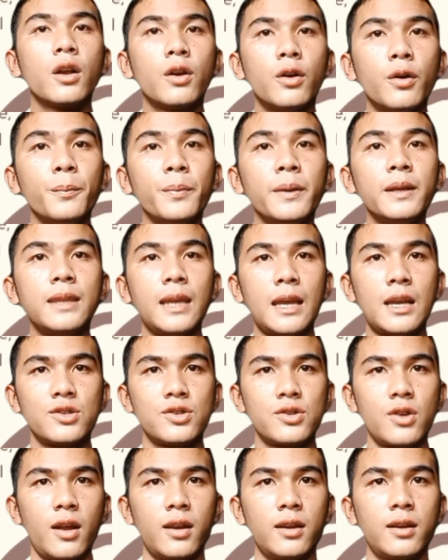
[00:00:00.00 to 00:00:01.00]

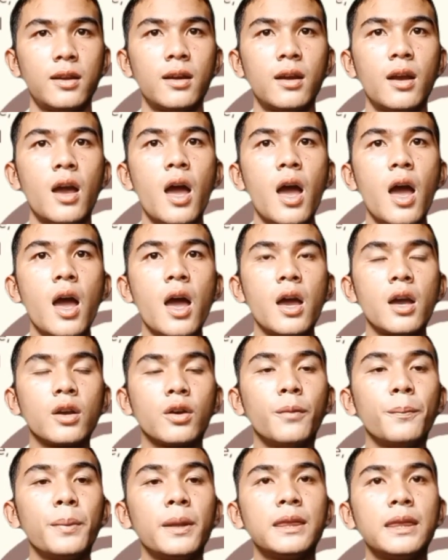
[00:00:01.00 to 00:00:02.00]
Competition.
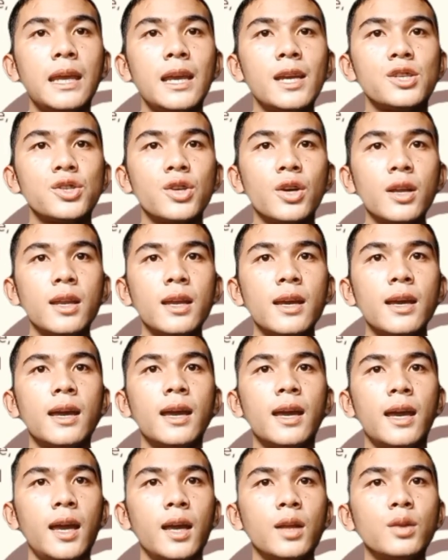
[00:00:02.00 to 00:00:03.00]
Competition,
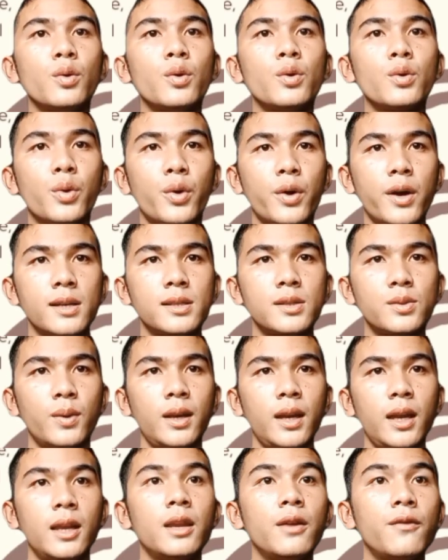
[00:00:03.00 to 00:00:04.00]
it occurs
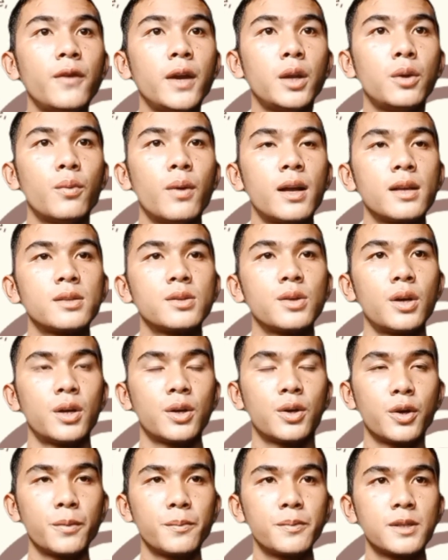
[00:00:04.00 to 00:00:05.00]
when individuals
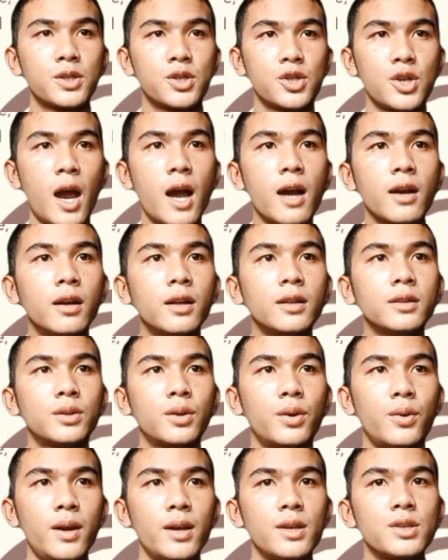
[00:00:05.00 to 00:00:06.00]
or groups struggle
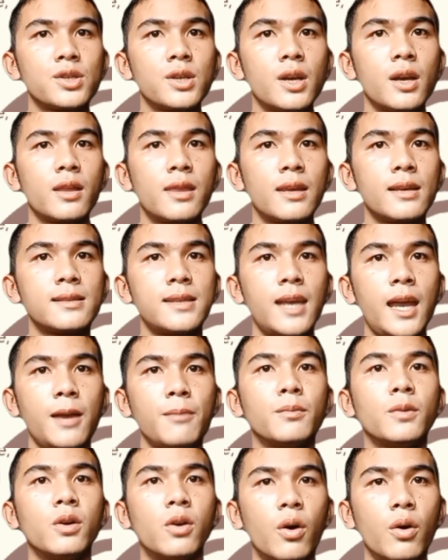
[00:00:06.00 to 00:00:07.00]
to reach the
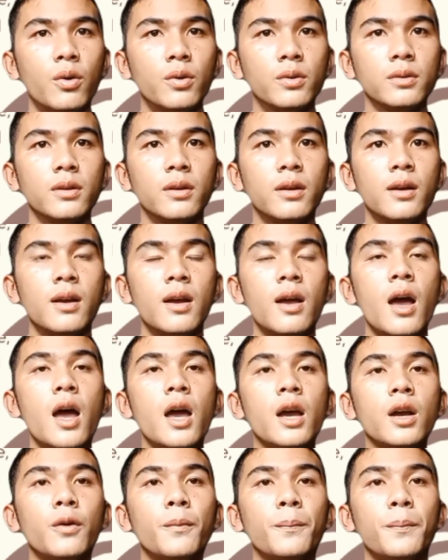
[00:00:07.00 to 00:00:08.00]
same goal.
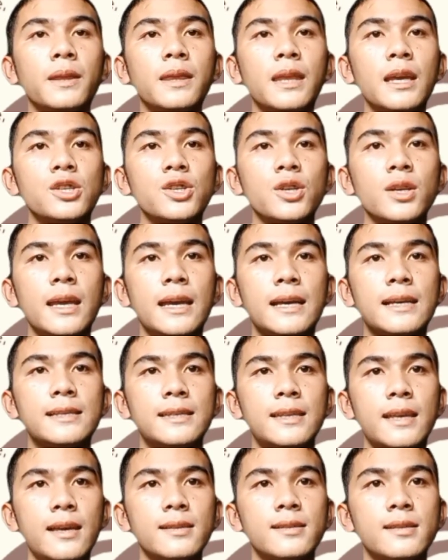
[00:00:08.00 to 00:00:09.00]
Competition
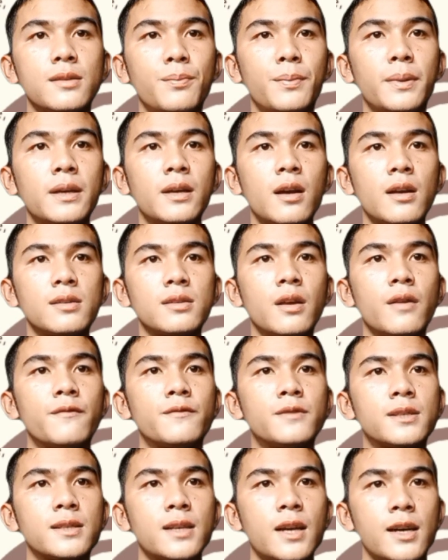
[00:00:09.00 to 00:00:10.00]
exists because
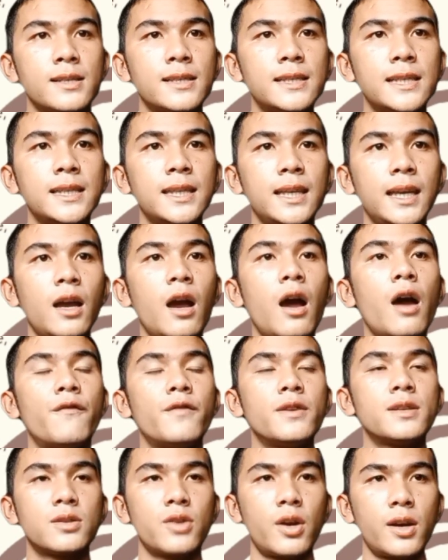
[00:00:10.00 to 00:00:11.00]
of scarcity
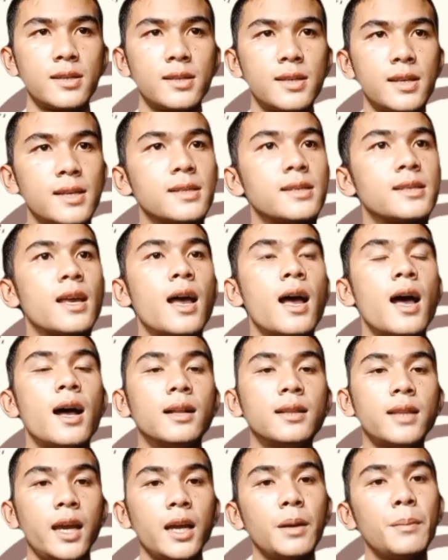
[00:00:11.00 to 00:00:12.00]
of resources
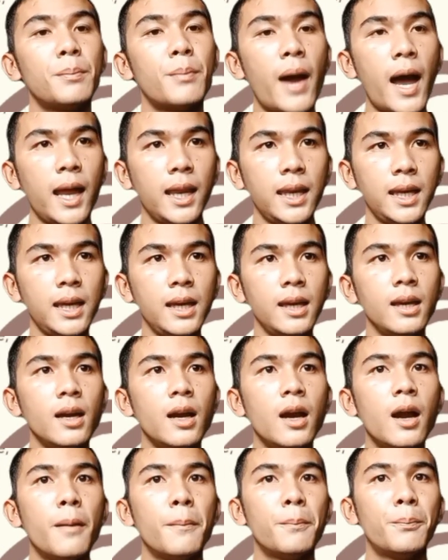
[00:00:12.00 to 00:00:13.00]
like money,
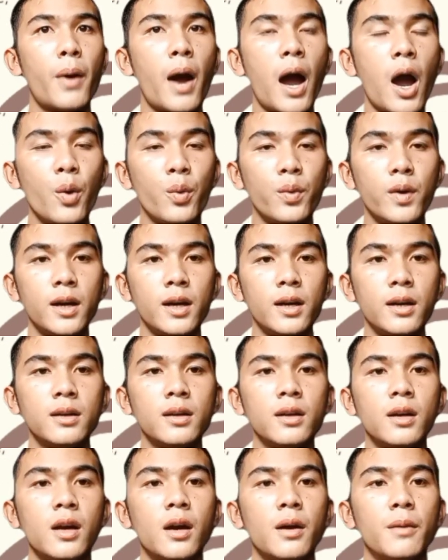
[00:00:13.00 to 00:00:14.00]
power,
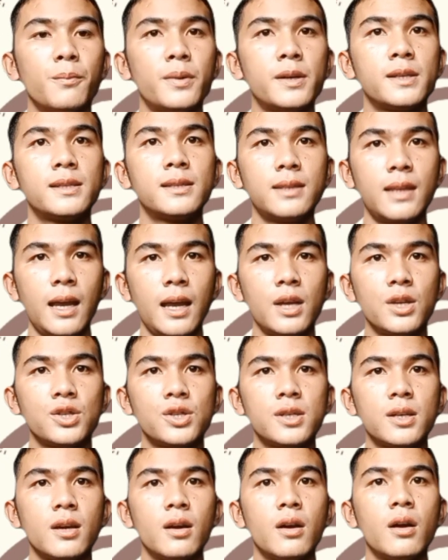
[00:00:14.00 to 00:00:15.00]

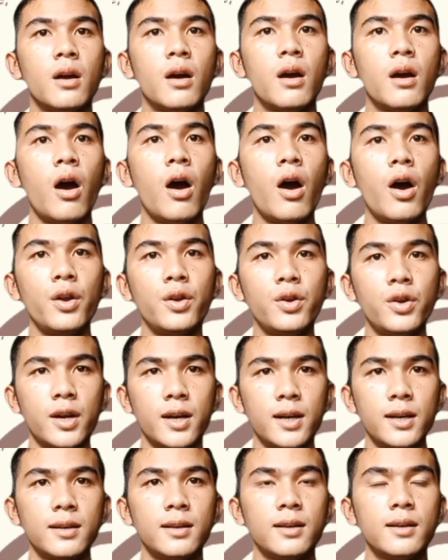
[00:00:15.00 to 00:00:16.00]
prestige,
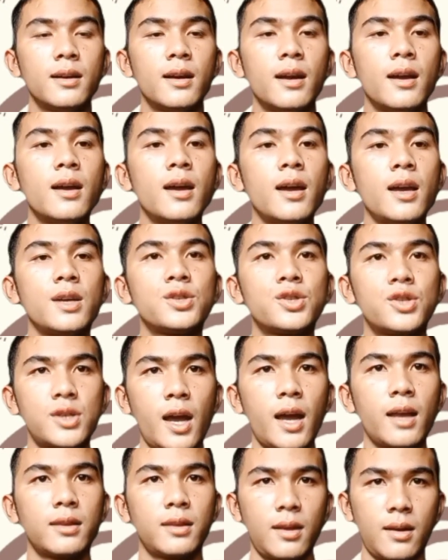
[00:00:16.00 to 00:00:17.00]
honor,
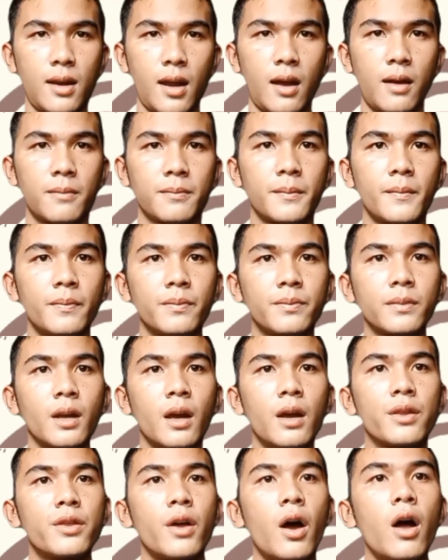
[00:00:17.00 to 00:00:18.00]
etc.
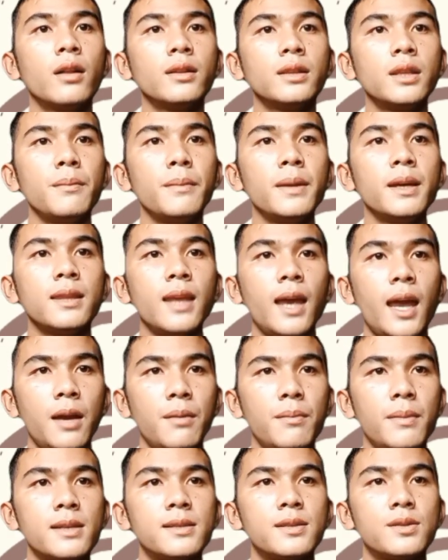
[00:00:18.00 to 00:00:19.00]
The ultimate
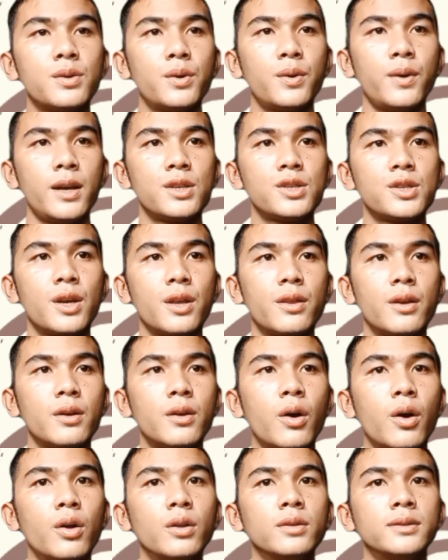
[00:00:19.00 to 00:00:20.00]
aim is to reach the
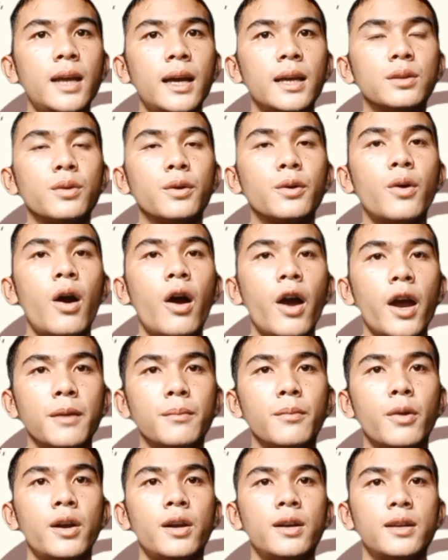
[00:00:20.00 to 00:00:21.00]
goal not to
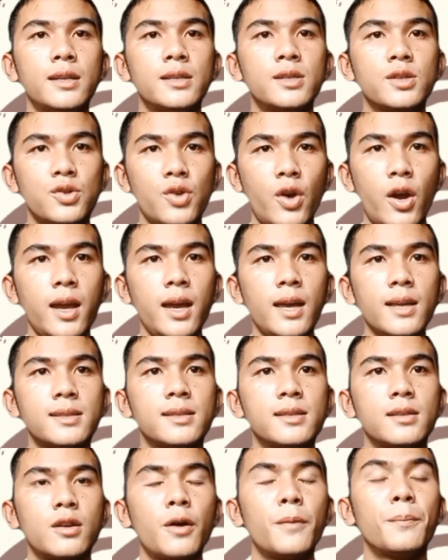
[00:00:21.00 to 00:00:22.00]
harm or destroy
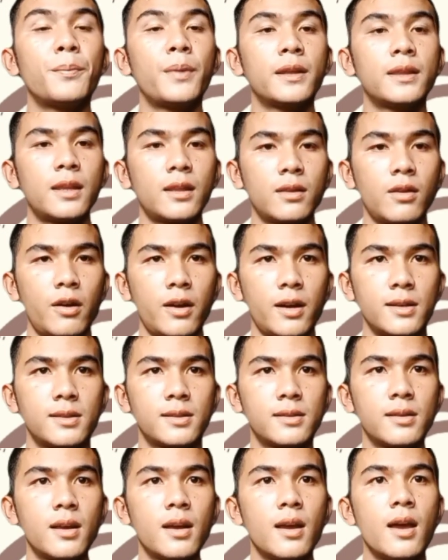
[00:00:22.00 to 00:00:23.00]
its
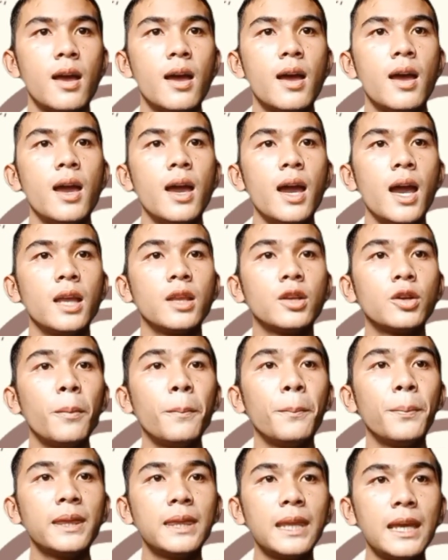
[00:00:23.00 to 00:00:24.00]
competitors. In
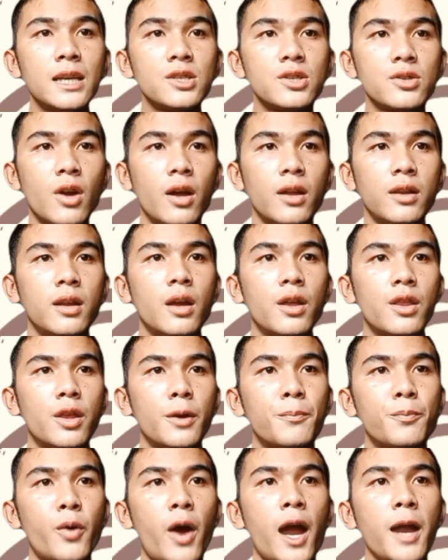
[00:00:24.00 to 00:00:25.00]
competition,
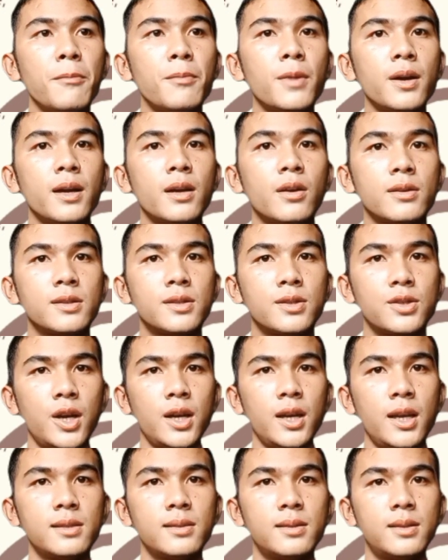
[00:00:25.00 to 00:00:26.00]
the primary
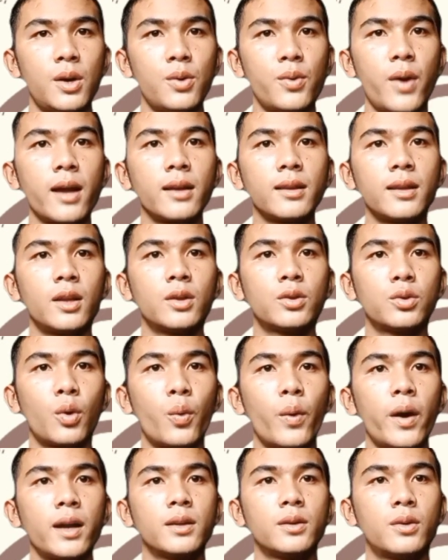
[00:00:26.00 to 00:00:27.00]
concern is directed
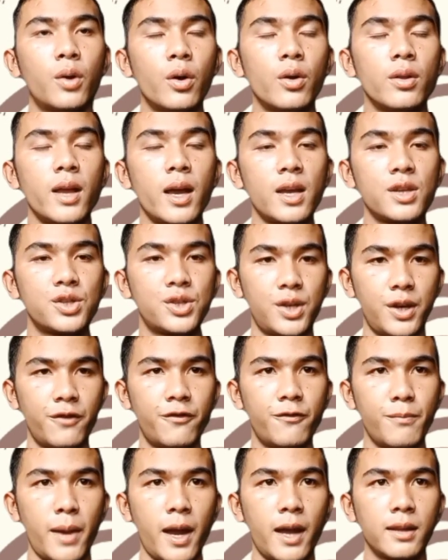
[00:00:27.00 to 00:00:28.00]
toward goal
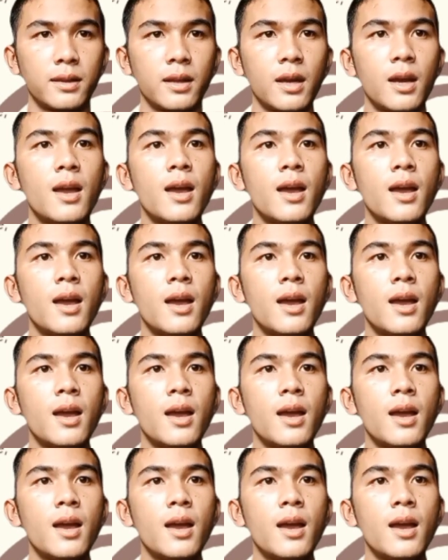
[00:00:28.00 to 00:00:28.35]
achievement.